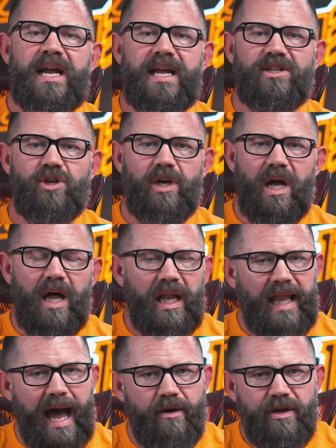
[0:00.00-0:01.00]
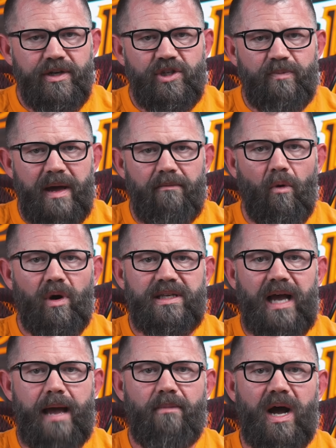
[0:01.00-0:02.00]
It's going to allow you to spend more
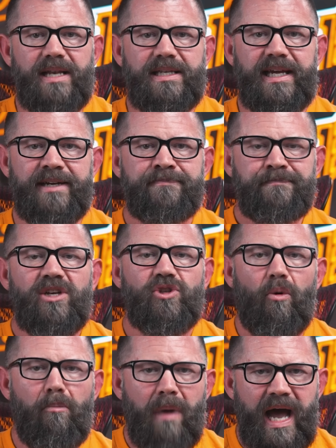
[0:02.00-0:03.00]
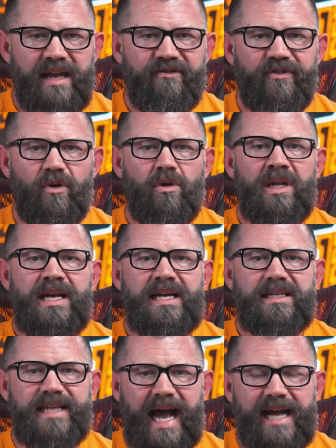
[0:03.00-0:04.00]
time hunting. So
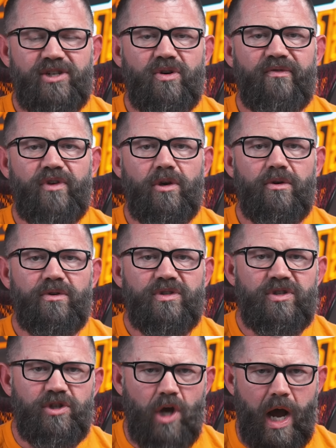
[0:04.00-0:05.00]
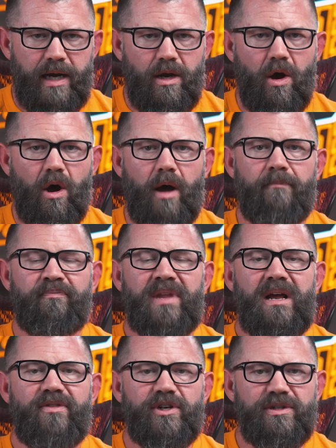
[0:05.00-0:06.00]
mindful-reviews.com.
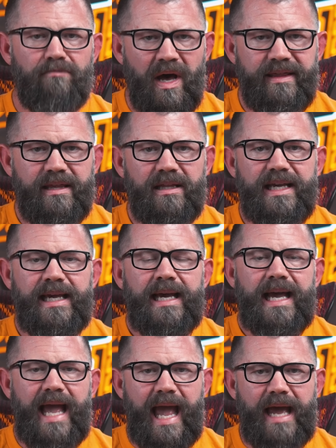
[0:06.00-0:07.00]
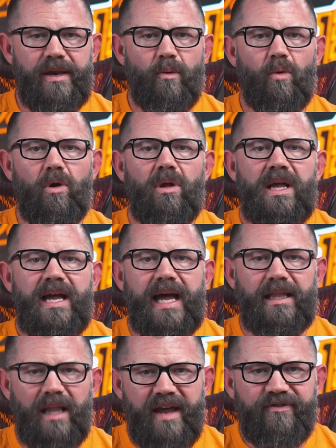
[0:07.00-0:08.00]
There's monthly, annual,
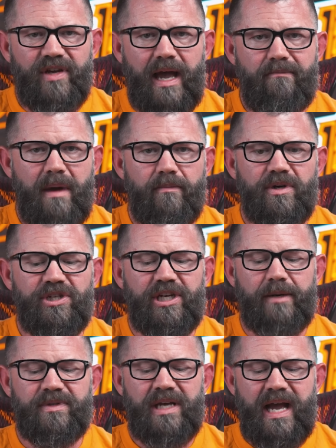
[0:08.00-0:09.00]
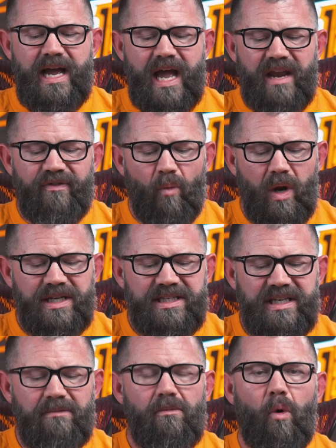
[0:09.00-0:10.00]
and lifetime memberships. And if you want to
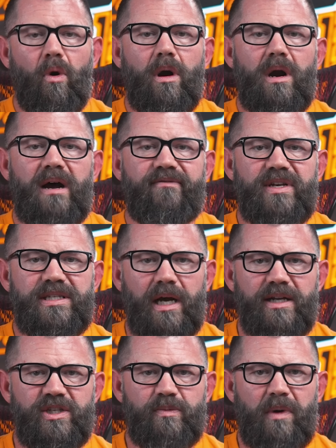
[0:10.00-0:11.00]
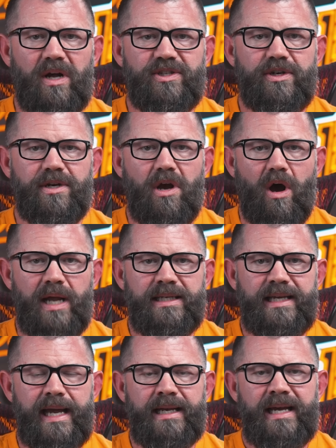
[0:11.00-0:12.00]
see more of this unsponsored
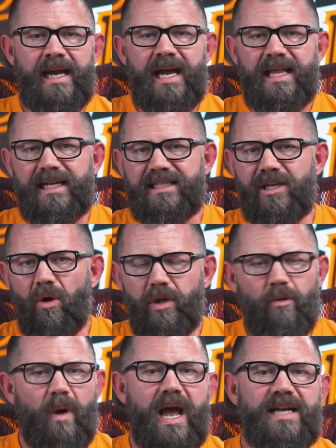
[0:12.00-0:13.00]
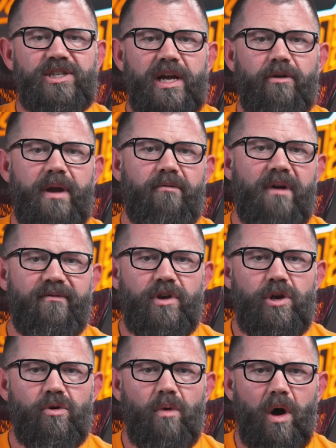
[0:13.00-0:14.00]
content, that's the only way I generate
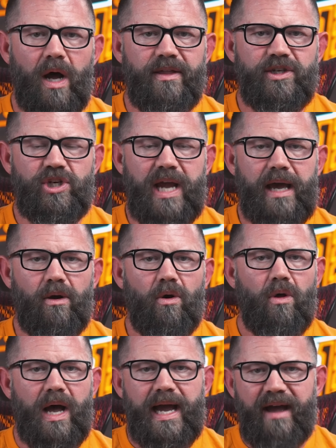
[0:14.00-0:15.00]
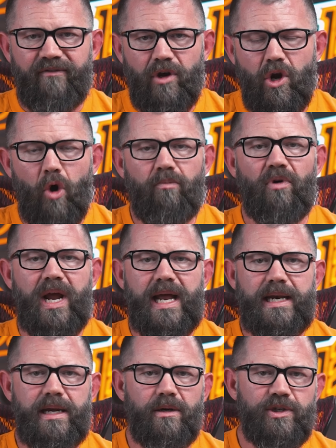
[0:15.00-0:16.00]
revenue on the channel. I have no
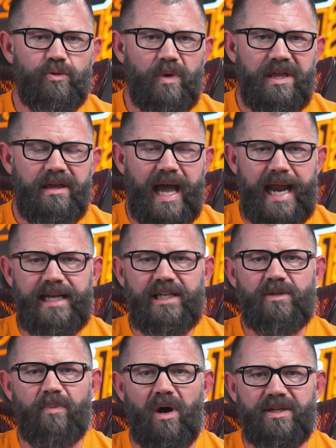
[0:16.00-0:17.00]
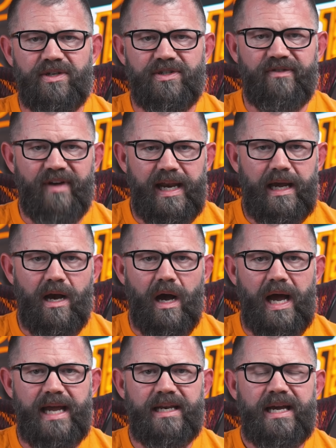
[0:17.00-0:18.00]
brand deals with any sponsors of any
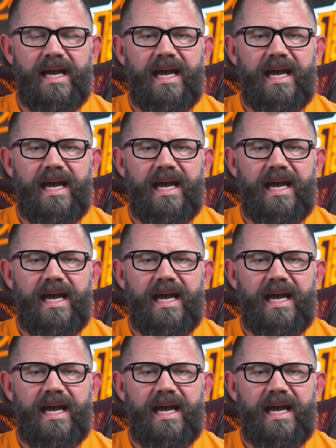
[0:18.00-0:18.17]
kind.